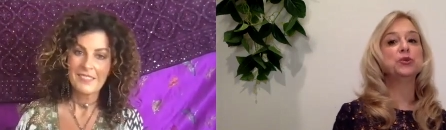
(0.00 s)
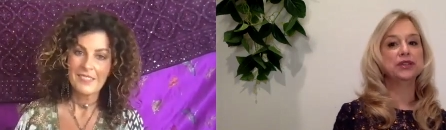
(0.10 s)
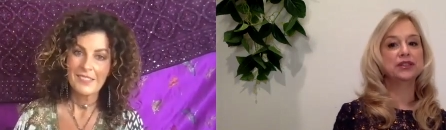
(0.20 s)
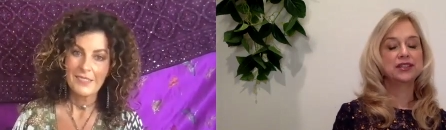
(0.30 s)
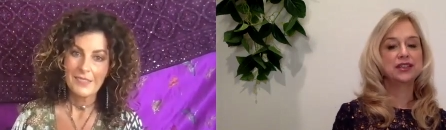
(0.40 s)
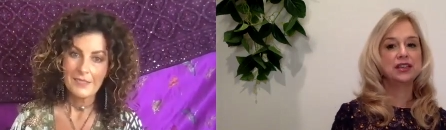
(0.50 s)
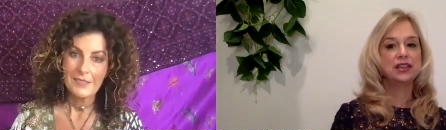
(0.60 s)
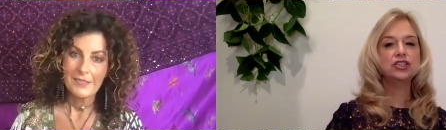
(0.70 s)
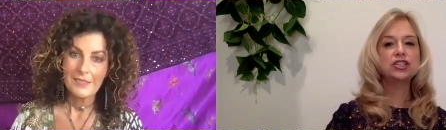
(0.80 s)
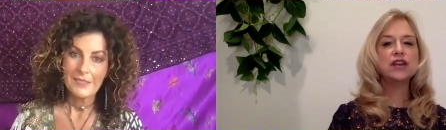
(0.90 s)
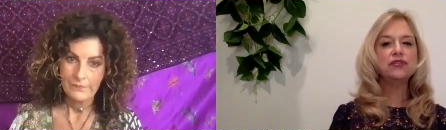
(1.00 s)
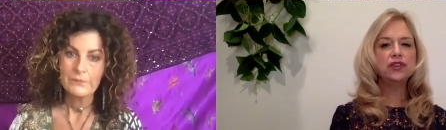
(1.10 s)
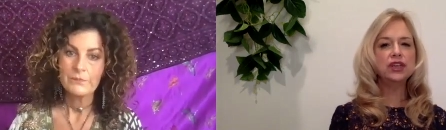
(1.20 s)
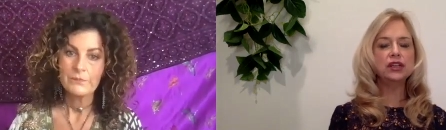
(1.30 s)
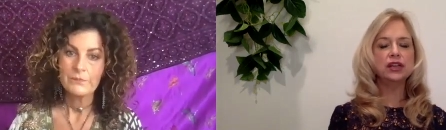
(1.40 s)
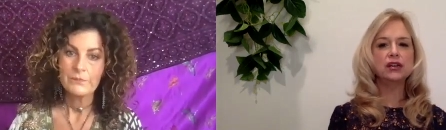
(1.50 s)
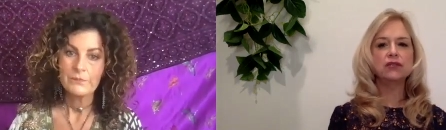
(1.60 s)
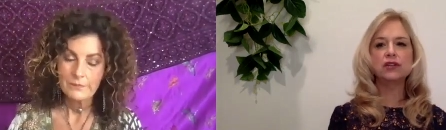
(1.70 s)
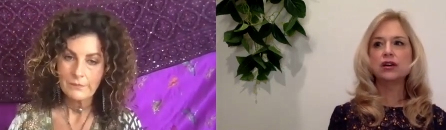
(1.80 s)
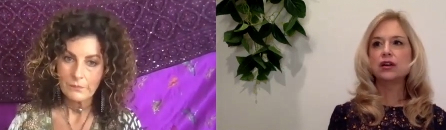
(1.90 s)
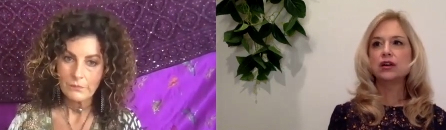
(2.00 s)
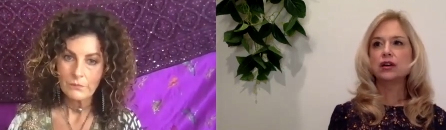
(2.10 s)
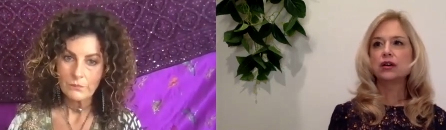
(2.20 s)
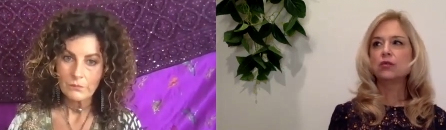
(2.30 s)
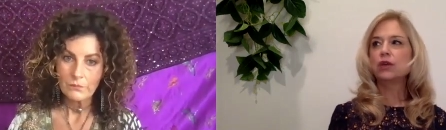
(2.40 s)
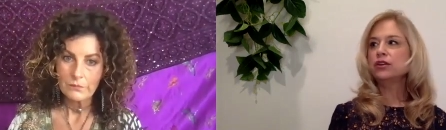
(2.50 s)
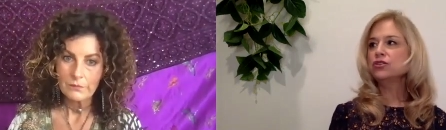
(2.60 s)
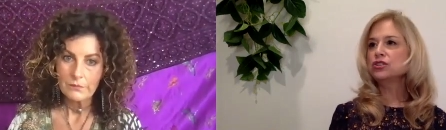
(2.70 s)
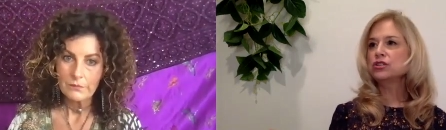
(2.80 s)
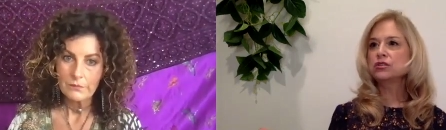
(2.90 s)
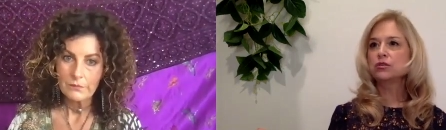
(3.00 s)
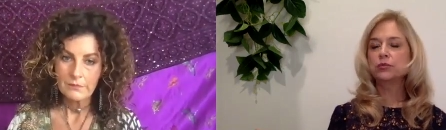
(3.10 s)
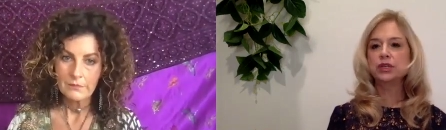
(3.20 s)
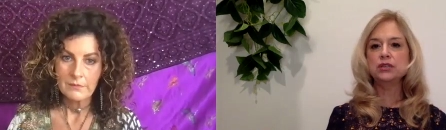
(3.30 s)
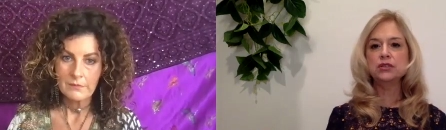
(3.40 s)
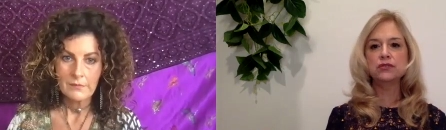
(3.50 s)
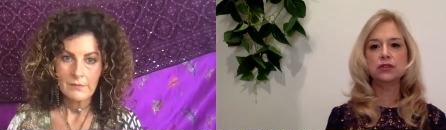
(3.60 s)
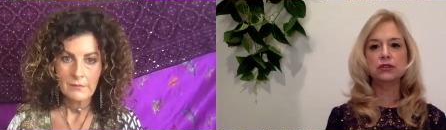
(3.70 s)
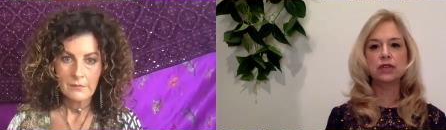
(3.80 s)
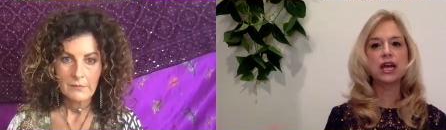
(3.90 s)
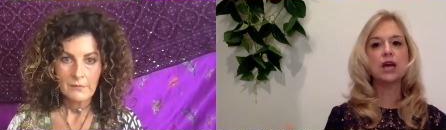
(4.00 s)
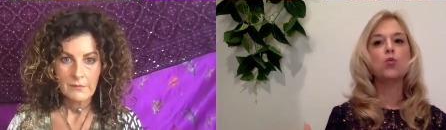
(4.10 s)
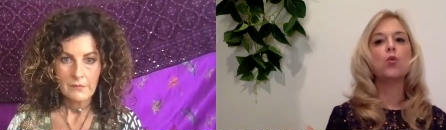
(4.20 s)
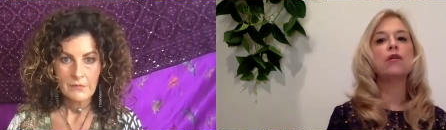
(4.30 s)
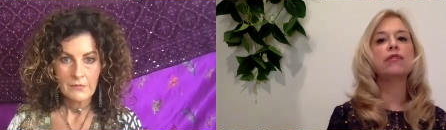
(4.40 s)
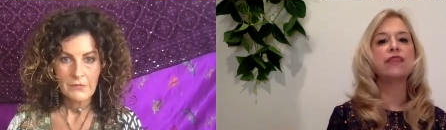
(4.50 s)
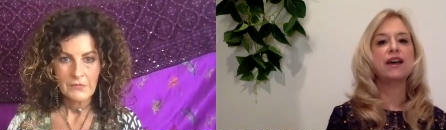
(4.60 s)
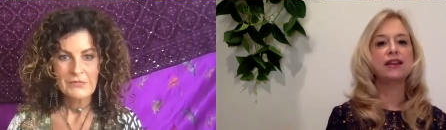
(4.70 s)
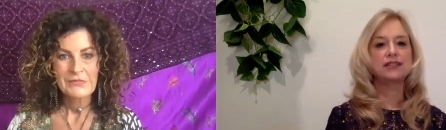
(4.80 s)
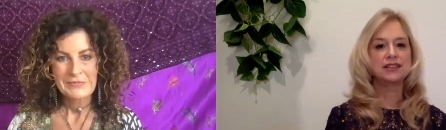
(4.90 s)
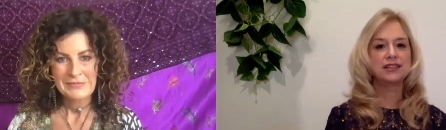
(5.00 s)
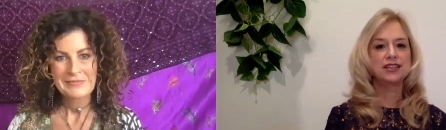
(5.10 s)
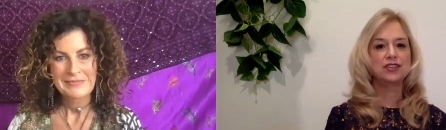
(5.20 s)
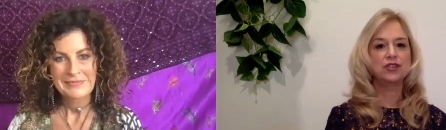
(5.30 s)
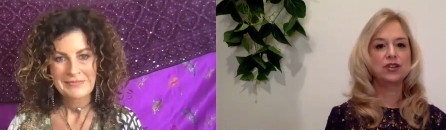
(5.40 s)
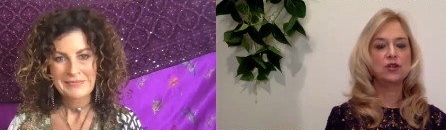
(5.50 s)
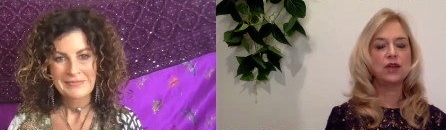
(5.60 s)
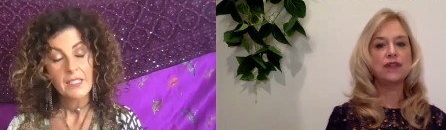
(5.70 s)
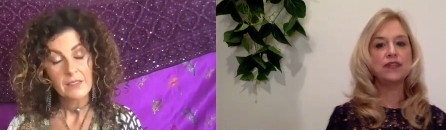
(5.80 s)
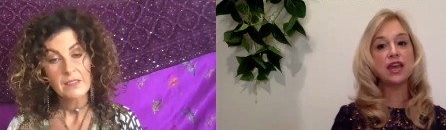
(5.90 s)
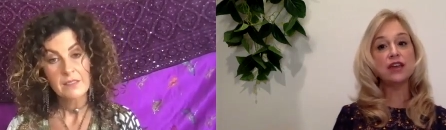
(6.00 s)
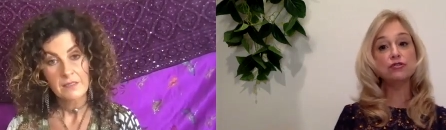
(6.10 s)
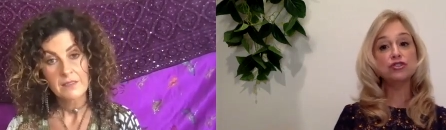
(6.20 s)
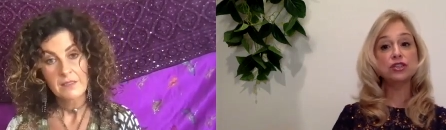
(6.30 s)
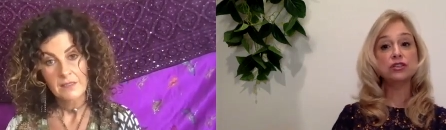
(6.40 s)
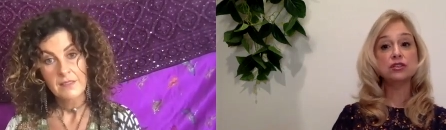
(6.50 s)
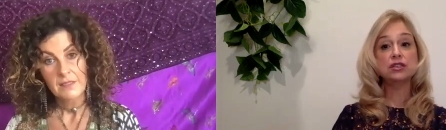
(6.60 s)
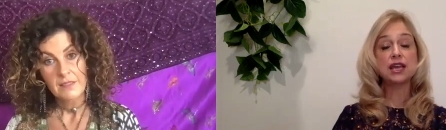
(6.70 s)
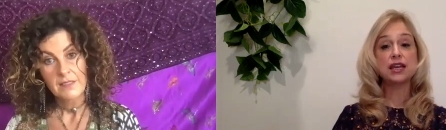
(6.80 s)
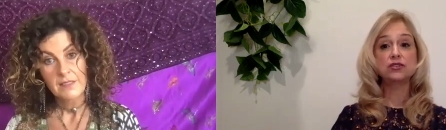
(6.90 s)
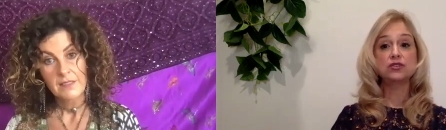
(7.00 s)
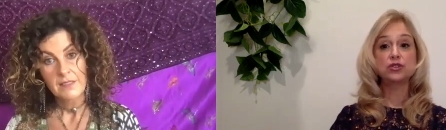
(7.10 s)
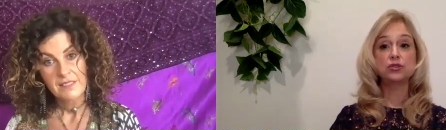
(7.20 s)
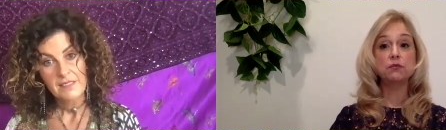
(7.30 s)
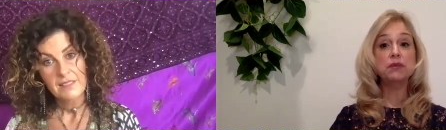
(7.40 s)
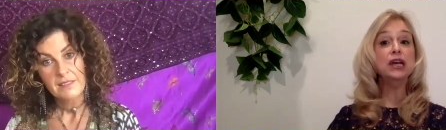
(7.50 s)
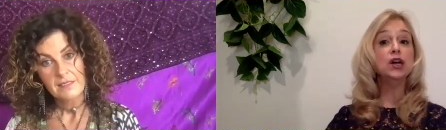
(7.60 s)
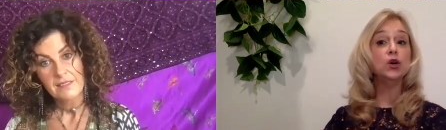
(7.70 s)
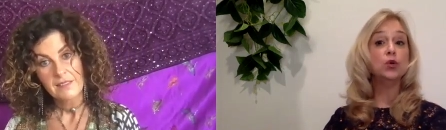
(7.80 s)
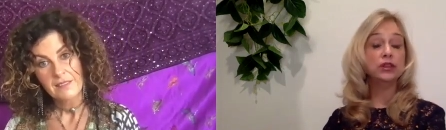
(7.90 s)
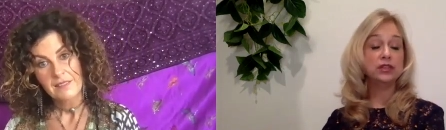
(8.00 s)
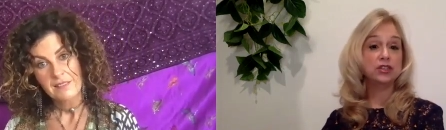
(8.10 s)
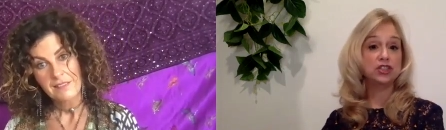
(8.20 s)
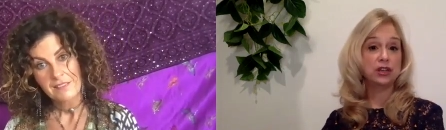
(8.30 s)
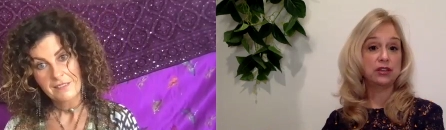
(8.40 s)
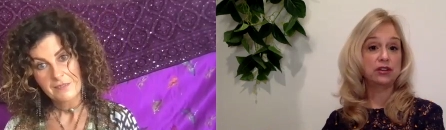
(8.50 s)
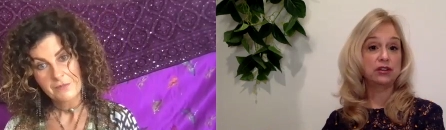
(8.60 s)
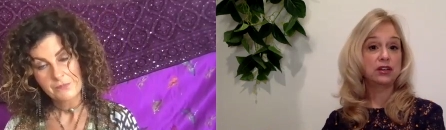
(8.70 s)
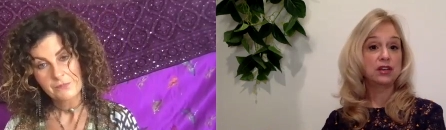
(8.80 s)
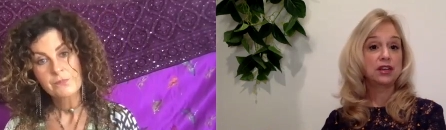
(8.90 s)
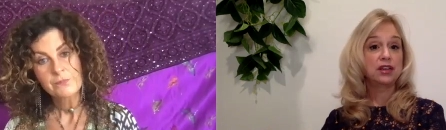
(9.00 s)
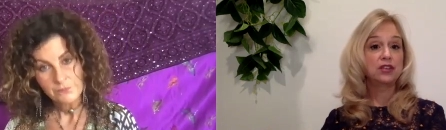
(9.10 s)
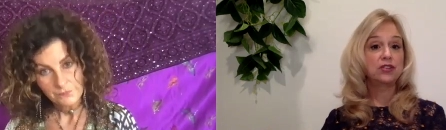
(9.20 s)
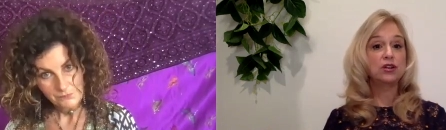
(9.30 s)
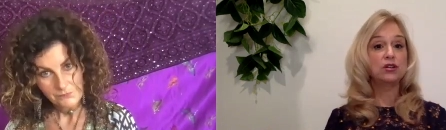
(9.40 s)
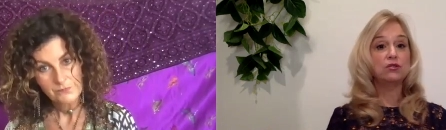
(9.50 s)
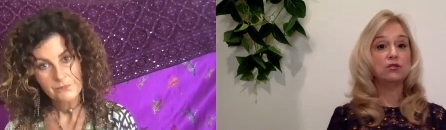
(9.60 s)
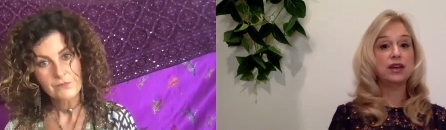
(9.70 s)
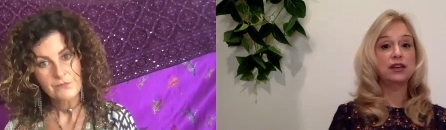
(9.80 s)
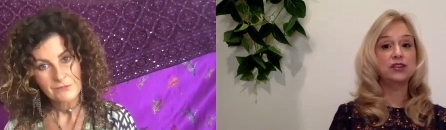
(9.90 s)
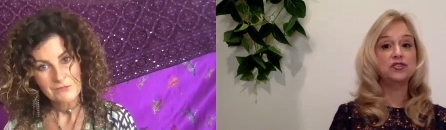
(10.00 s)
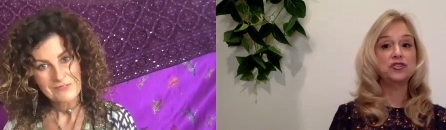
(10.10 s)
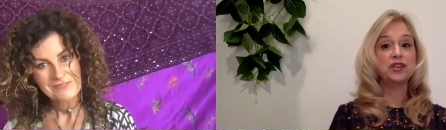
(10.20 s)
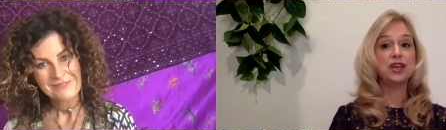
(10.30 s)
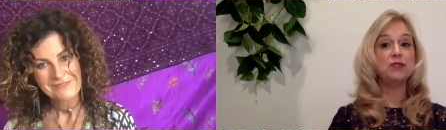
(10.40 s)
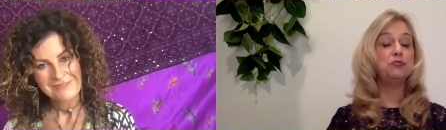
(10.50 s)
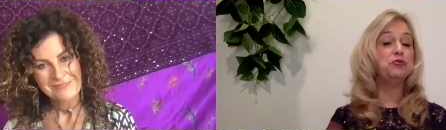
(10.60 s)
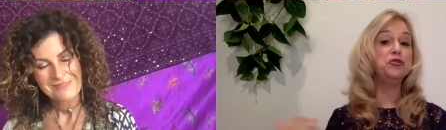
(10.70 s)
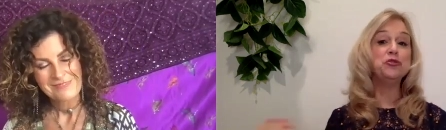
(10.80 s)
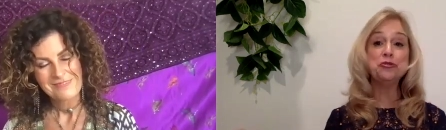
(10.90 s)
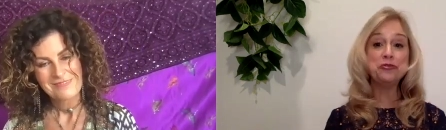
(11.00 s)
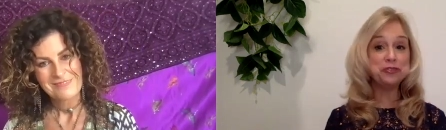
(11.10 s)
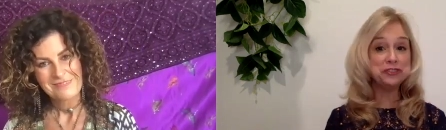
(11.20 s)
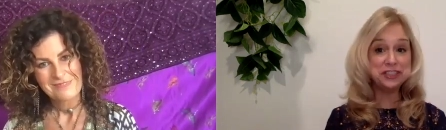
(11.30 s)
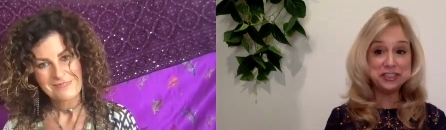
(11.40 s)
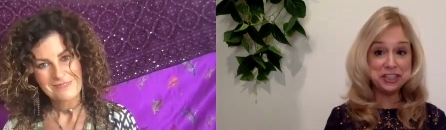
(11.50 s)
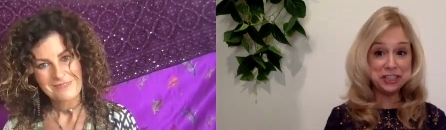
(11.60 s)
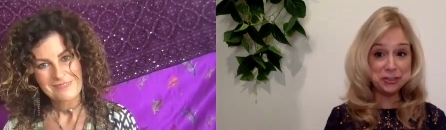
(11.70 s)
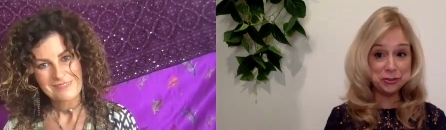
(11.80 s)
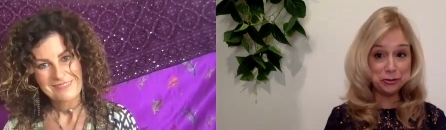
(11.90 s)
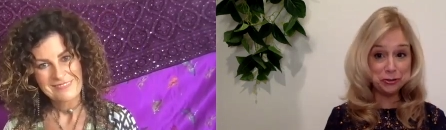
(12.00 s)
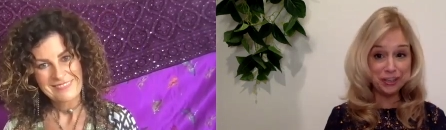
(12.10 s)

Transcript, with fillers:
Speaker 1: to it, it's that feeling of, why is she so peaceful? Like, I want that, you know, yeah. and the energies tends to mingle with each other, you know, and it's a beautiful disease.